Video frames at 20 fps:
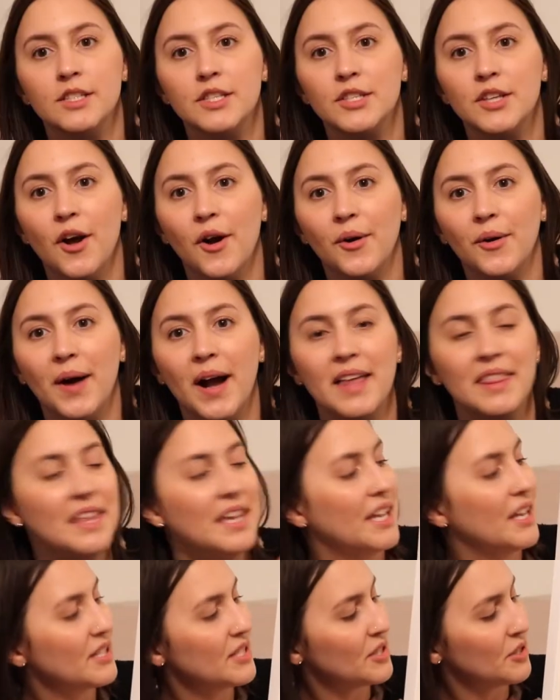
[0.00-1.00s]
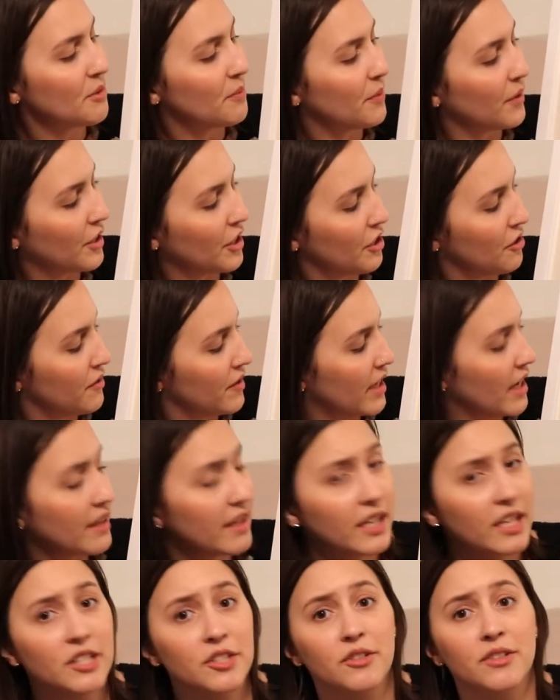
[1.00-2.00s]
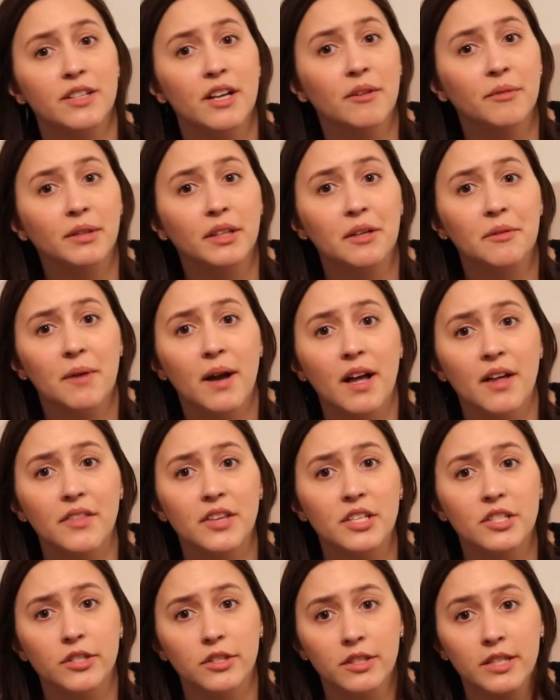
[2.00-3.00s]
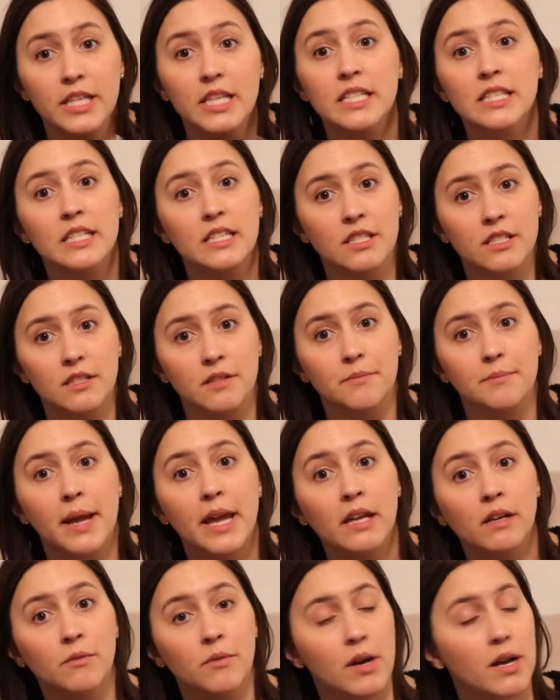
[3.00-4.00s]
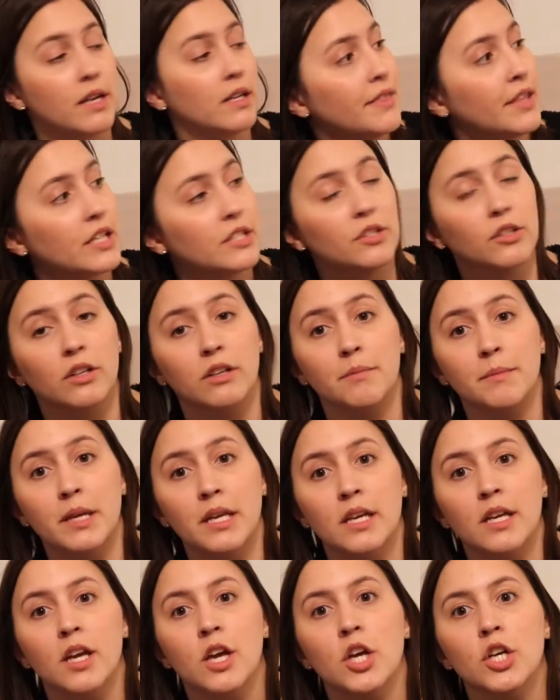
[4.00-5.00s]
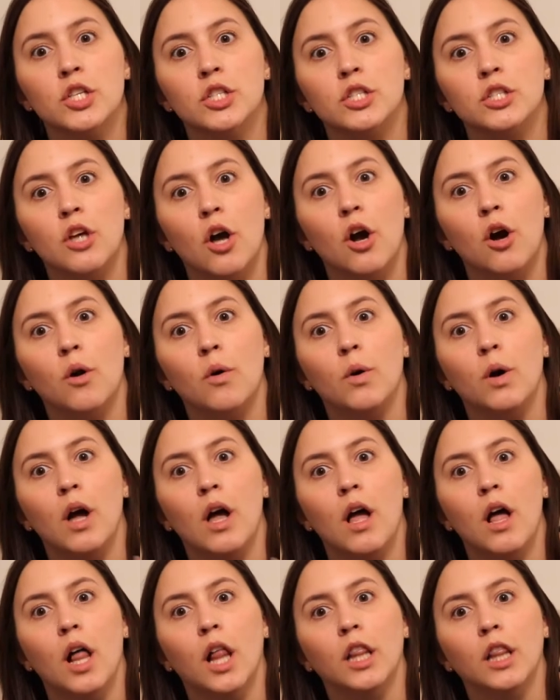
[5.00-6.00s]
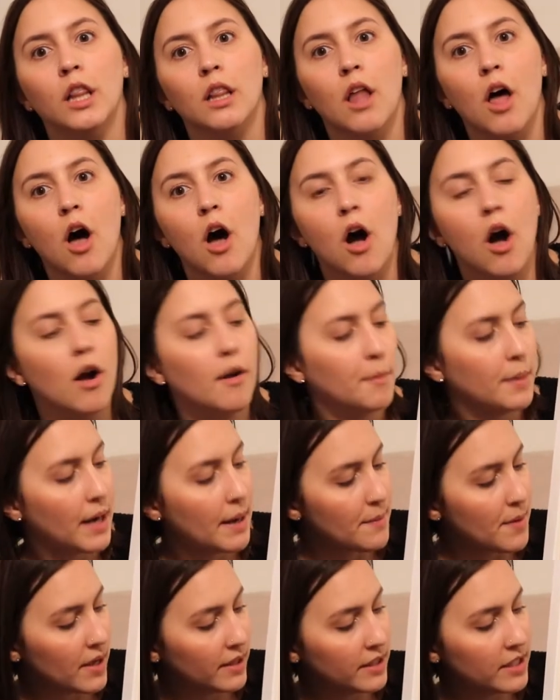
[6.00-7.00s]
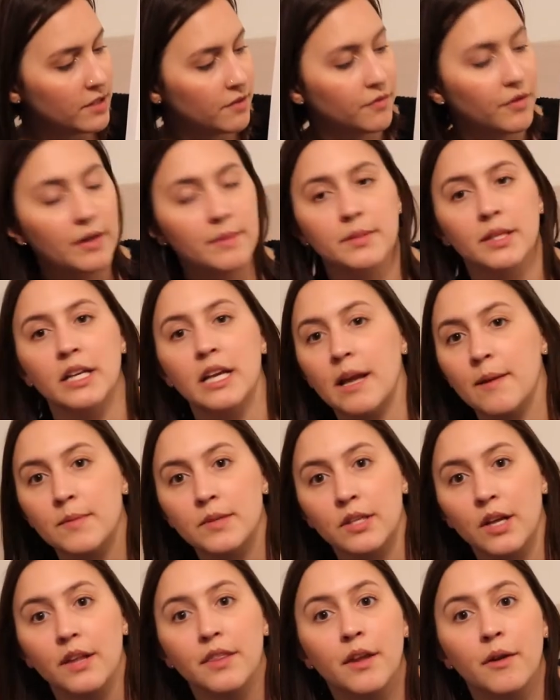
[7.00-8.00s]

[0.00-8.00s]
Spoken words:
So I think it's super cute and I think it turned out really well. This is the main one that took me so long. But I bought these frames on Amazon.